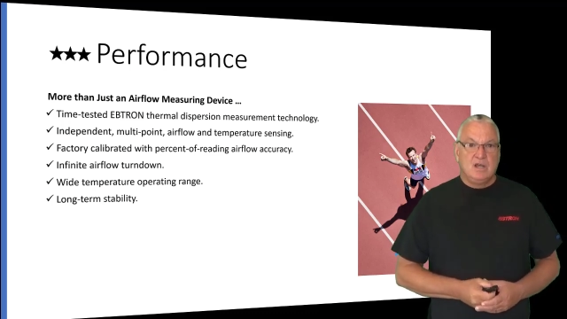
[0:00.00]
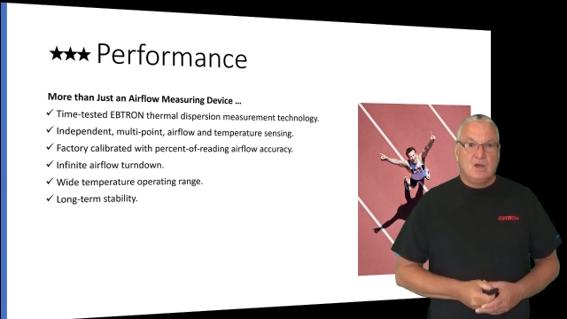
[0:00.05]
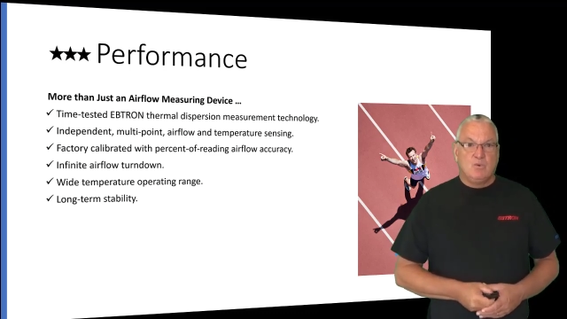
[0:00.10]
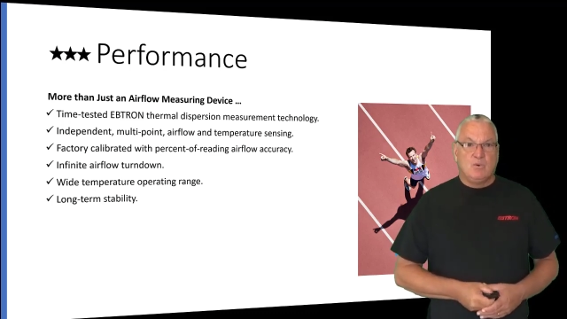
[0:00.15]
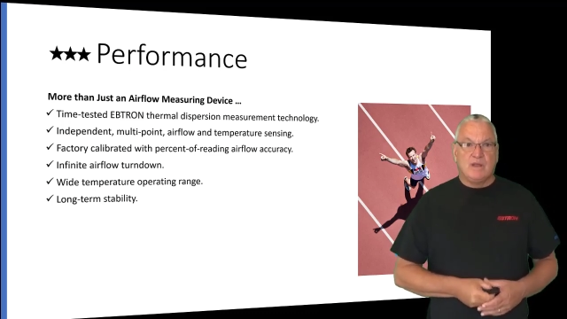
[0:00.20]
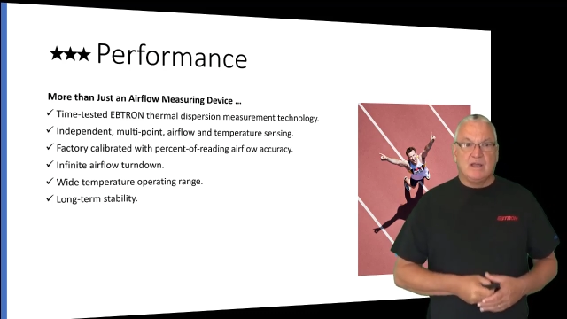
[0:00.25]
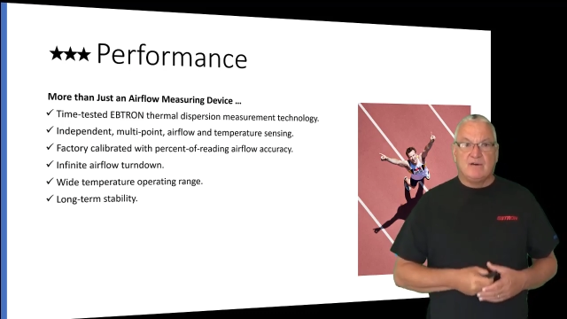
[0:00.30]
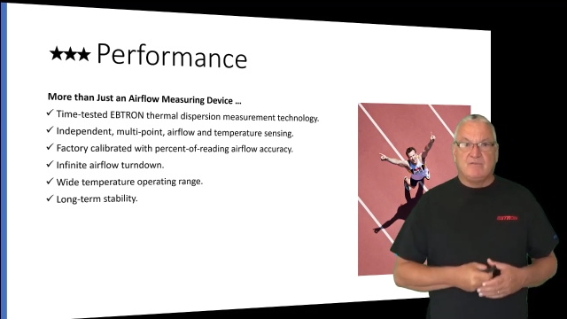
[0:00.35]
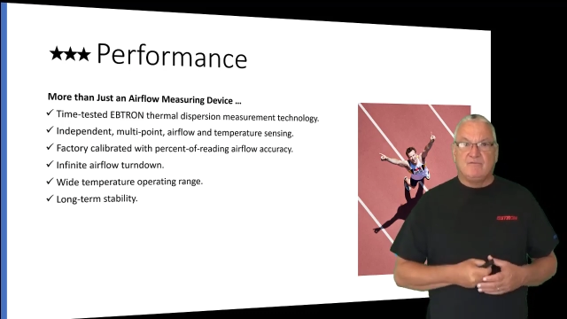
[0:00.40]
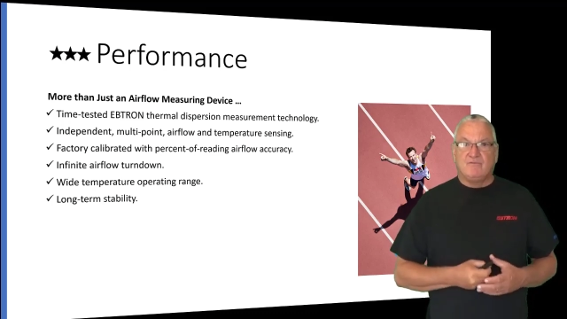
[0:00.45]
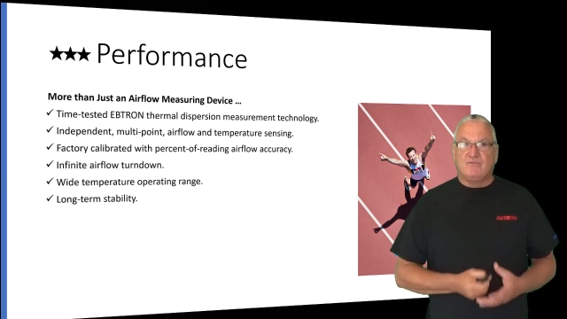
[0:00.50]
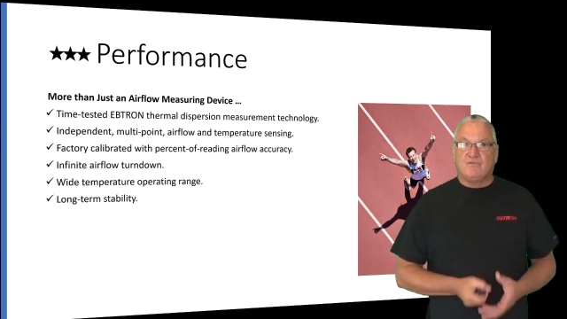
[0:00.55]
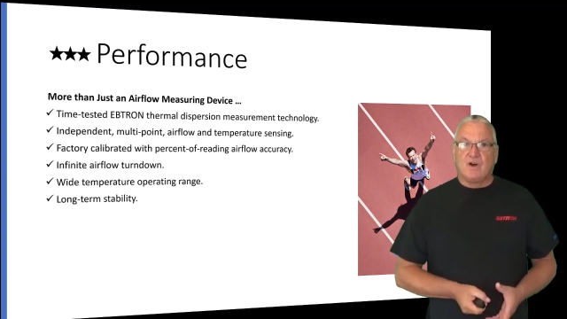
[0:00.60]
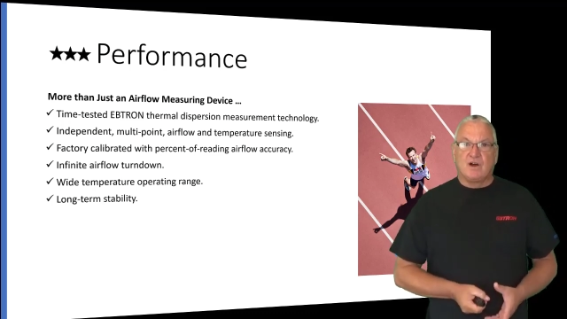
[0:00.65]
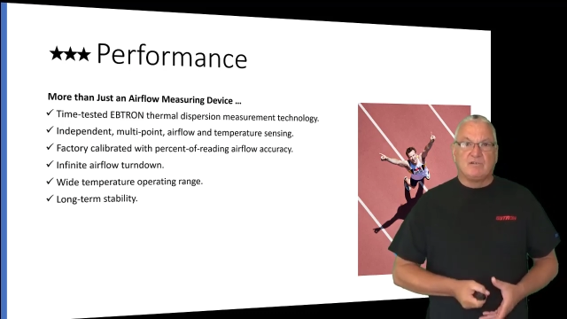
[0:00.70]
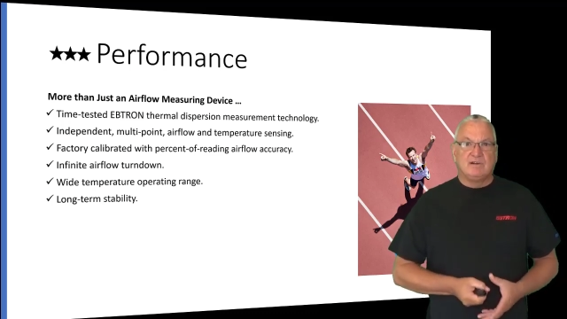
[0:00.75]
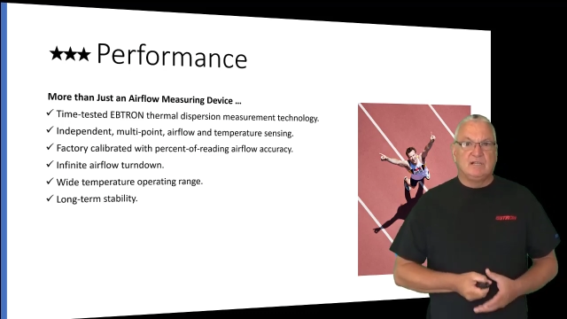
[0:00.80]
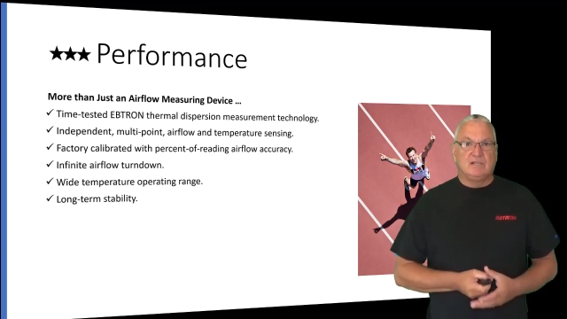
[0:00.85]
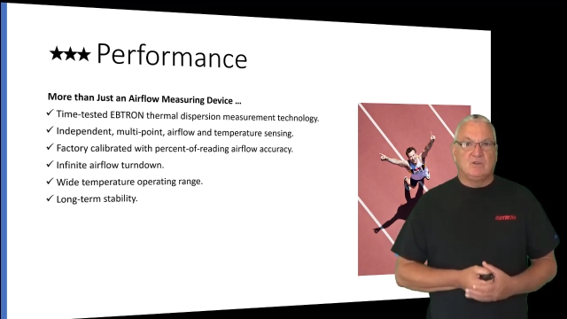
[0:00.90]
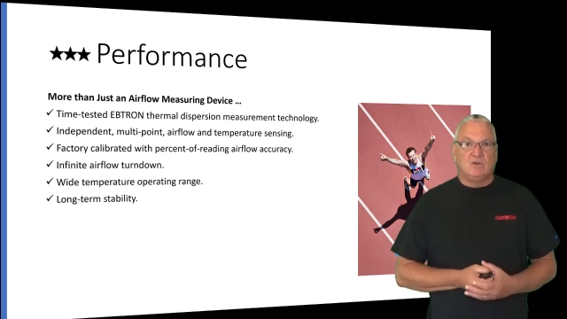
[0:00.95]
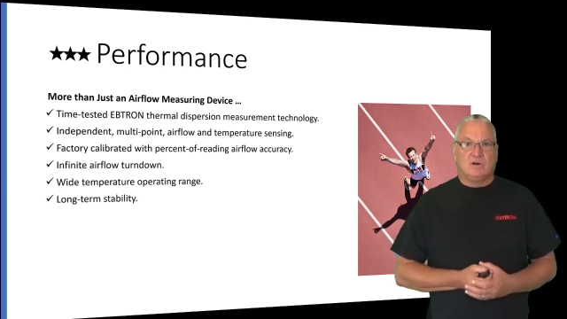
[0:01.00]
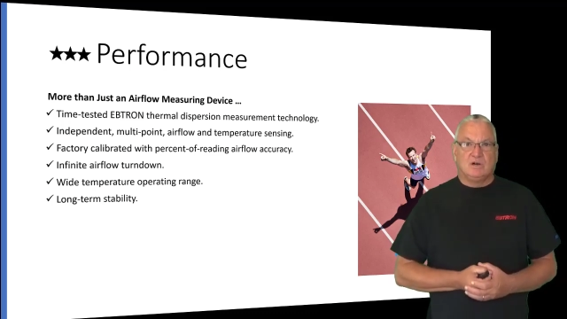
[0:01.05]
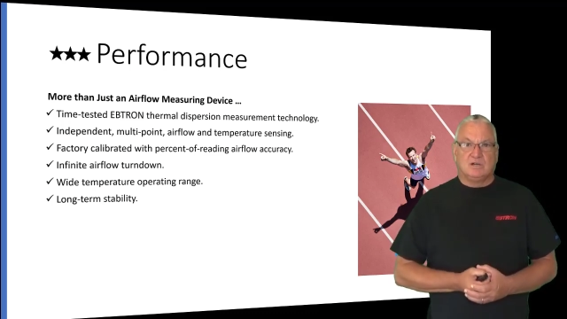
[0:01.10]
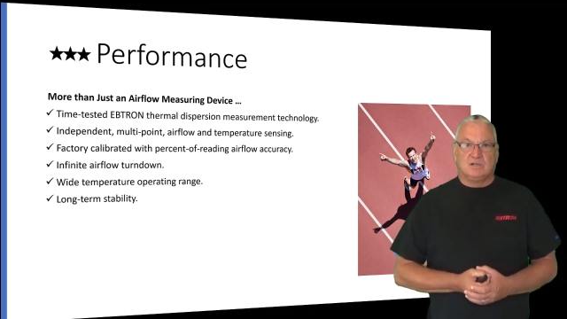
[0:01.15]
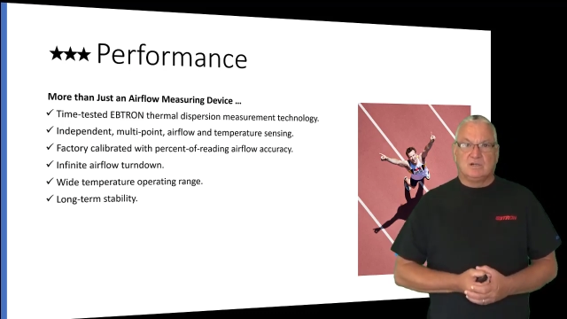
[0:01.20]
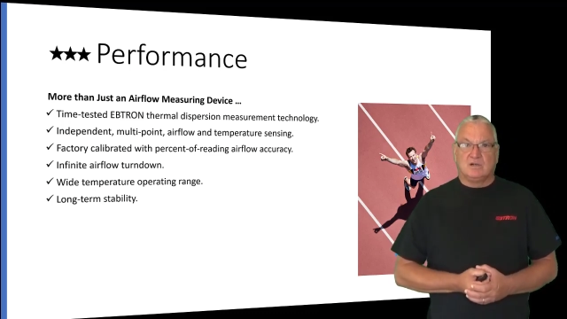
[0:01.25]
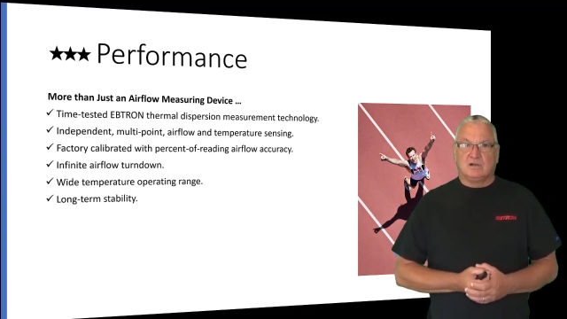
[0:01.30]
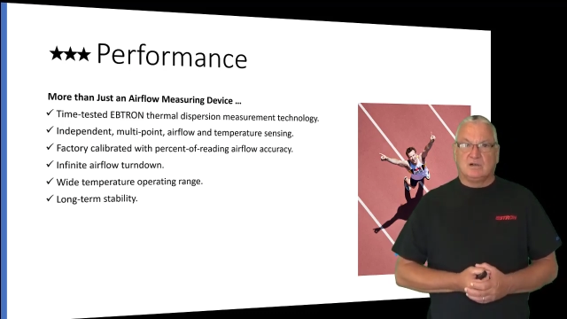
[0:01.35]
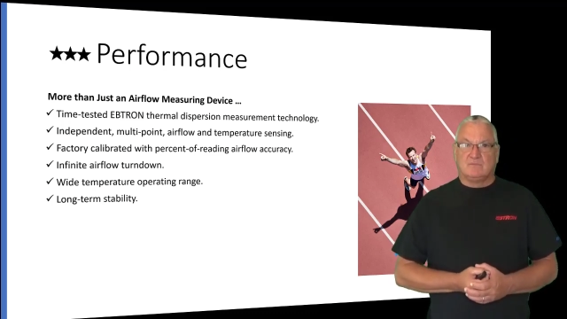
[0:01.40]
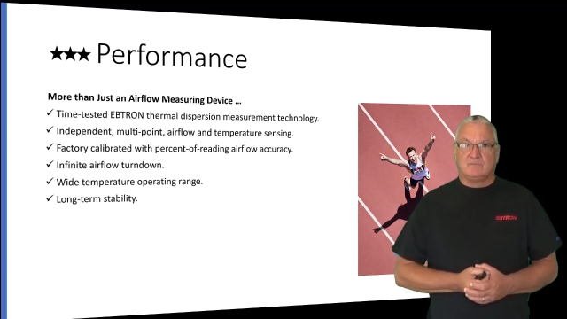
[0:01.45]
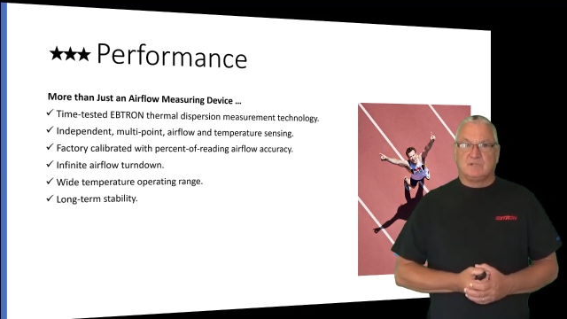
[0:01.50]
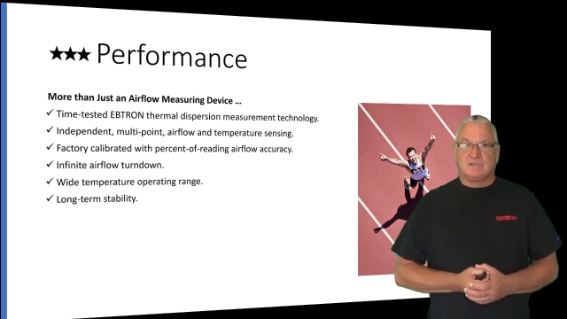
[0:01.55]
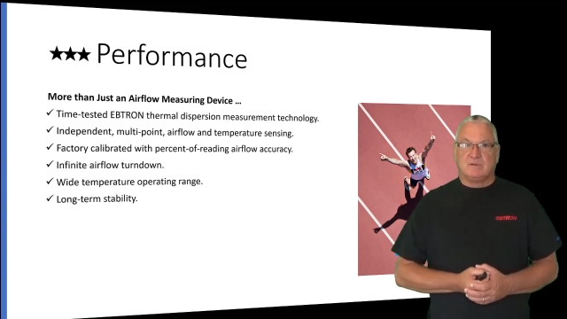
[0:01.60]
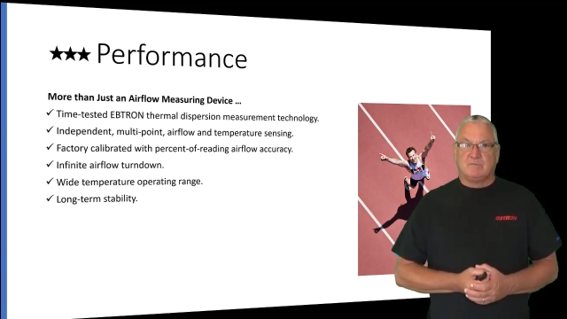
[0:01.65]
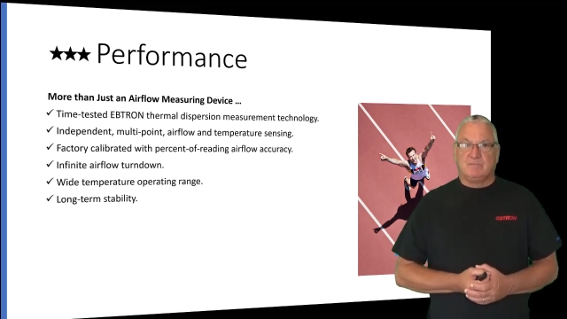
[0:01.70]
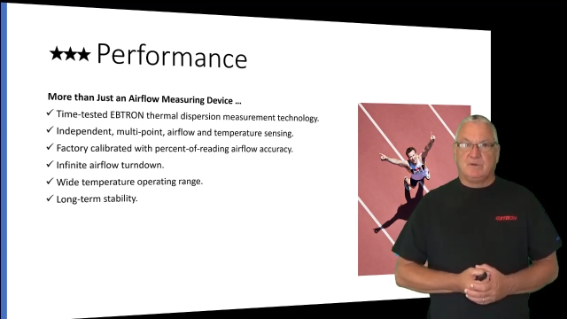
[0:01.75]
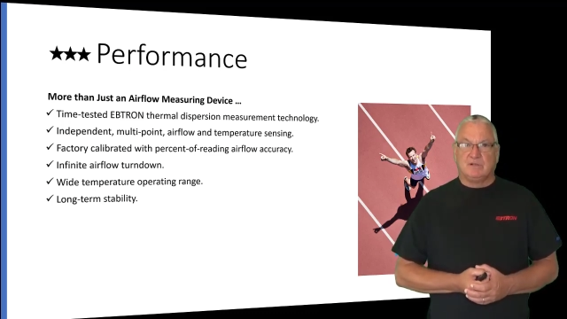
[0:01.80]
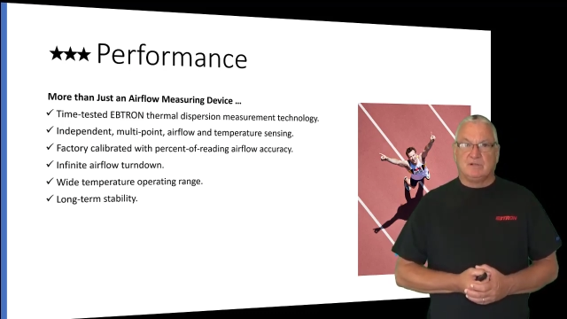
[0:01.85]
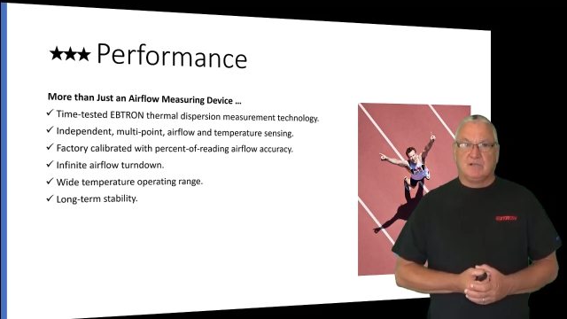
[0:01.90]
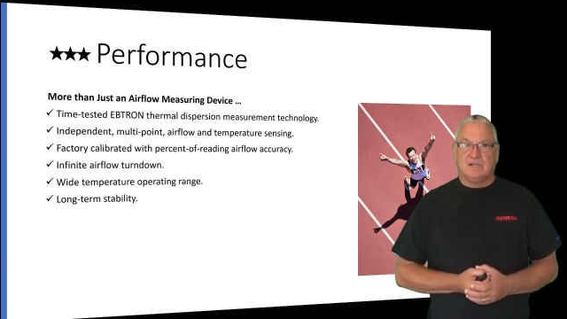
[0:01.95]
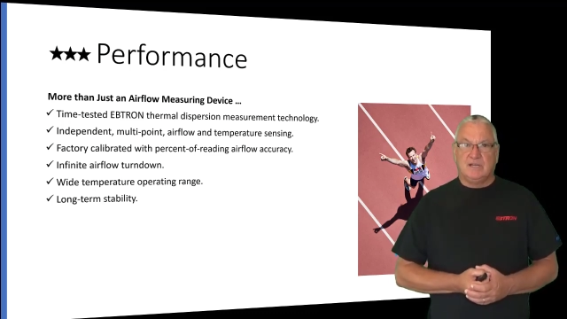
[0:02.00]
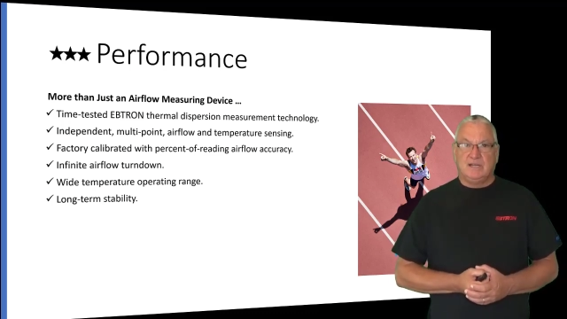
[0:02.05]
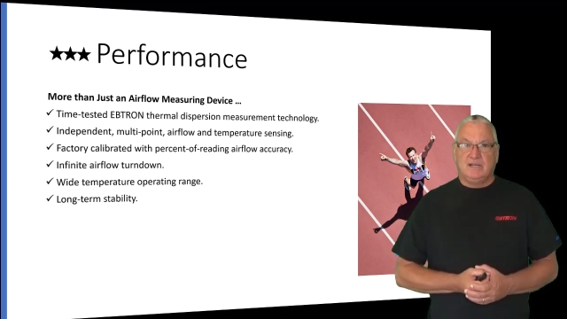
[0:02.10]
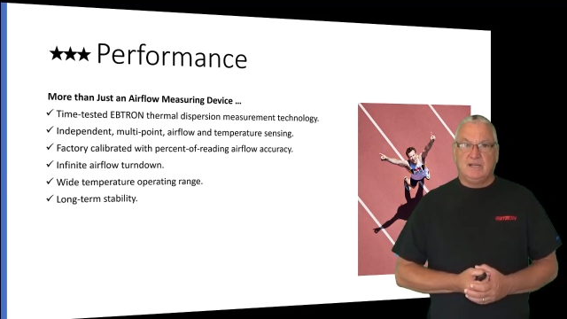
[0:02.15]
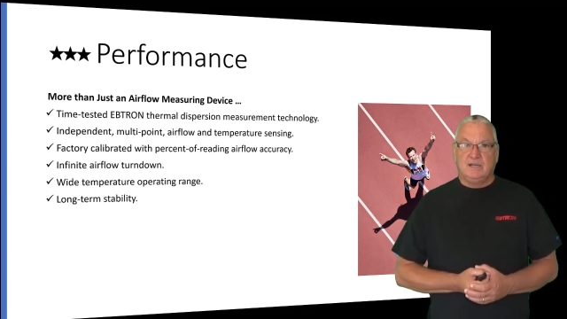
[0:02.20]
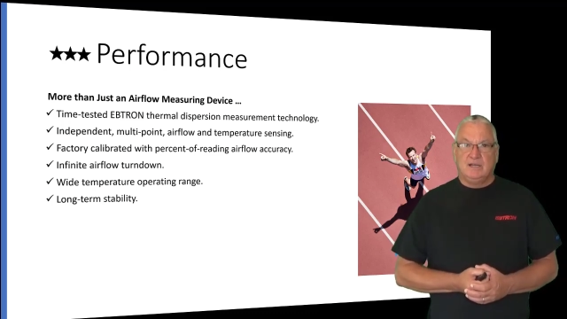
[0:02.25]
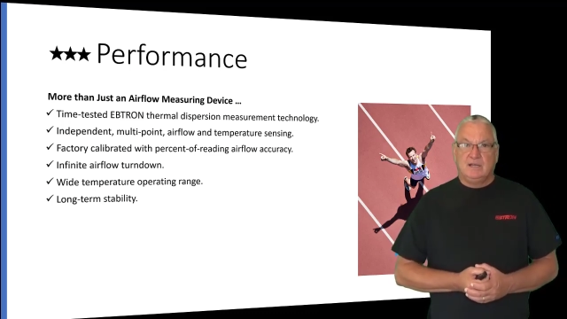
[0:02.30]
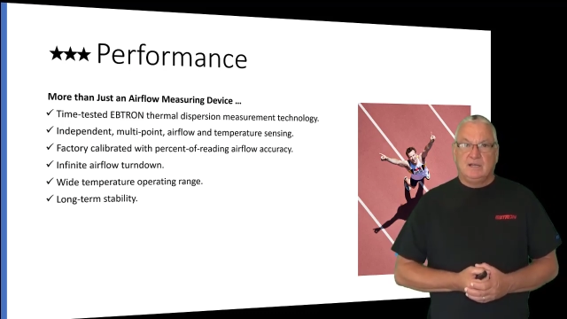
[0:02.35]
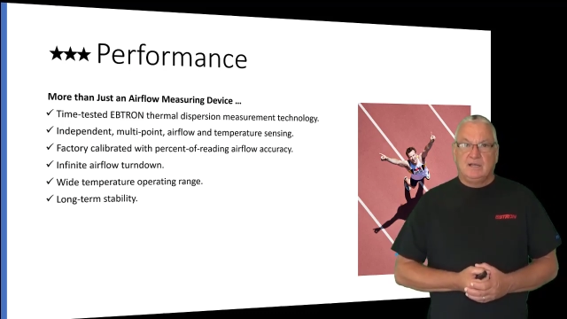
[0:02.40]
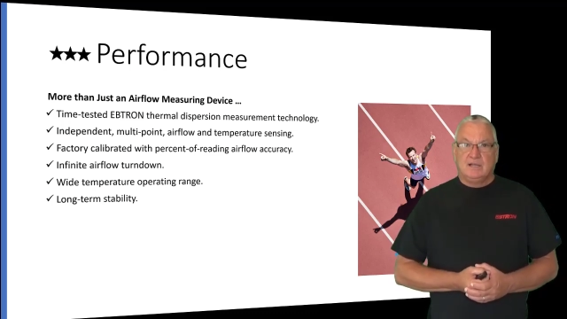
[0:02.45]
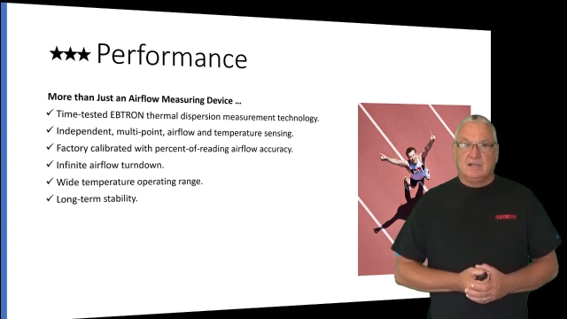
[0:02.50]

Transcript: We have very long-term stability.